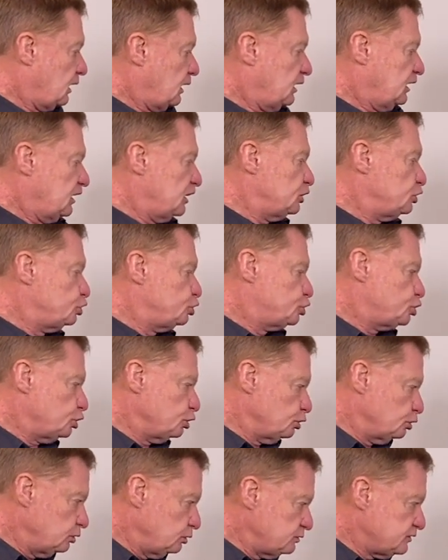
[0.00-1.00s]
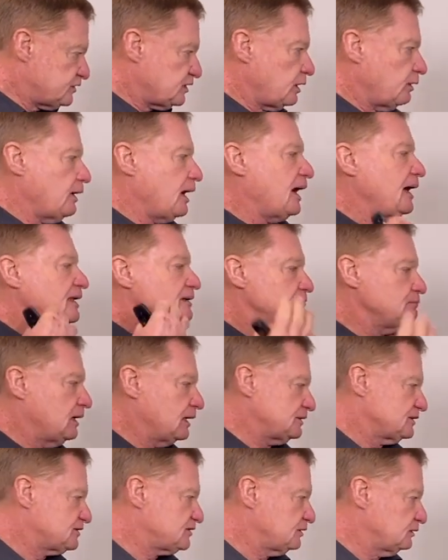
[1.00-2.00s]
In June, so 8
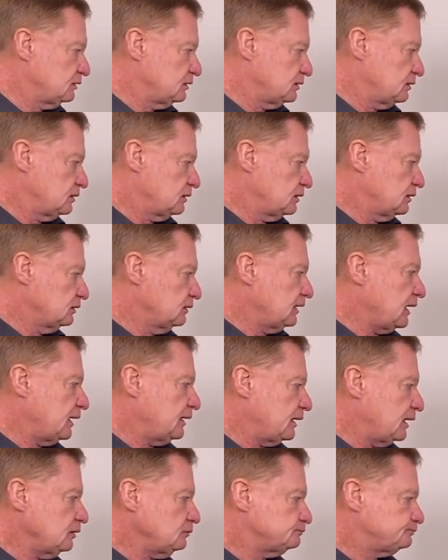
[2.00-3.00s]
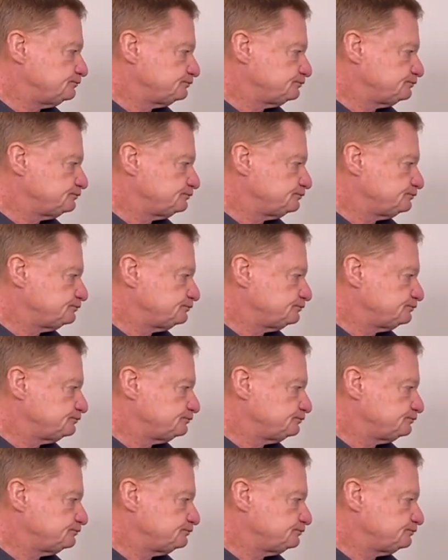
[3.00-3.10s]
months later,